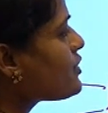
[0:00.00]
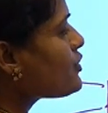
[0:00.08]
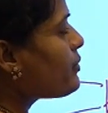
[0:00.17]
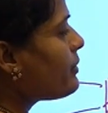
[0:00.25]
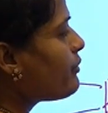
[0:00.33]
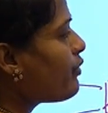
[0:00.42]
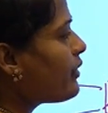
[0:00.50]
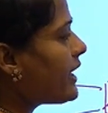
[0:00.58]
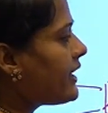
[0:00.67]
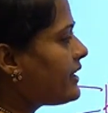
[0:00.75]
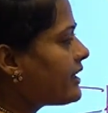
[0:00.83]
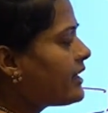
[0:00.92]
So before
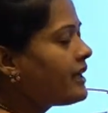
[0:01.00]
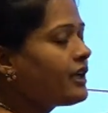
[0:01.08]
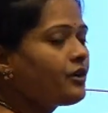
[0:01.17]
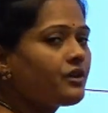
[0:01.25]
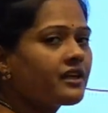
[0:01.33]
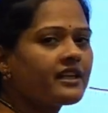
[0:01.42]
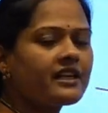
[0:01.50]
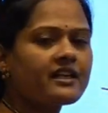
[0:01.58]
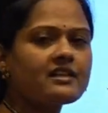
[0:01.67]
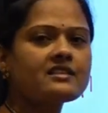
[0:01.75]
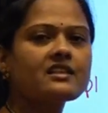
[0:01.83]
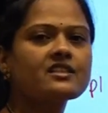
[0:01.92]
entering into the
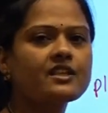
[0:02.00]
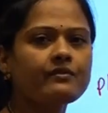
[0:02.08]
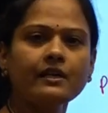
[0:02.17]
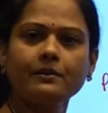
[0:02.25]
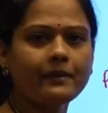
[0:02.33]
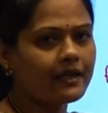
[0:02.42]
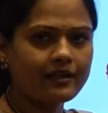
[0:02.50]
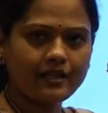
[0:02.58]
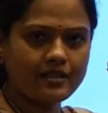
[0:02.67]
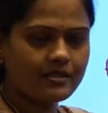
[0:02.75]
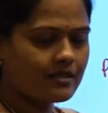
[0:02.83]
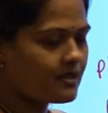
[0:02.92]
critical section, we'll make a
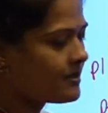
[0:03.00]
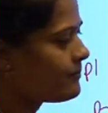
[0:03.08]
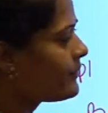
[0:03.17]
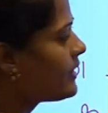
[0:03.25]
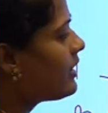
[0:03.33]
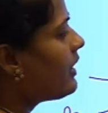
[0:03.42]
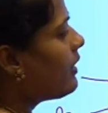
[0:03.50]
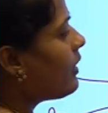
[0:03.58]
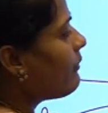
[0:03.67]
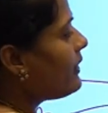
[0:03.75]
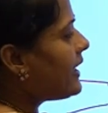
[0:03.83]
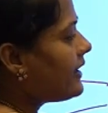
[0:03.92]
test.
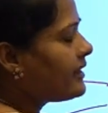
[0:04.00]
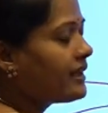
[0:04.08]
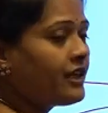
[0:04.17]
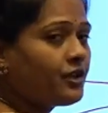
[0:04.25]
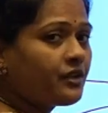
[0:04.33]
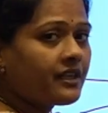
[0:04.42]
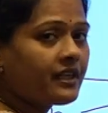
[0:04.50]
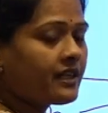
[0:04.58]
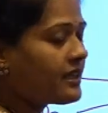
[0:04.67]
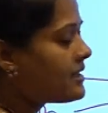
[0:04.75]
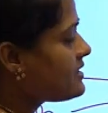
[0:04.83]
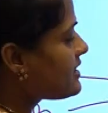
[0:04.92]
We'll enter into the
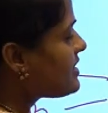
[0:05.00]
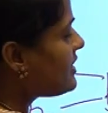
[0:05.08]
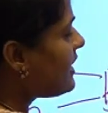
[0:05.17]
critical section,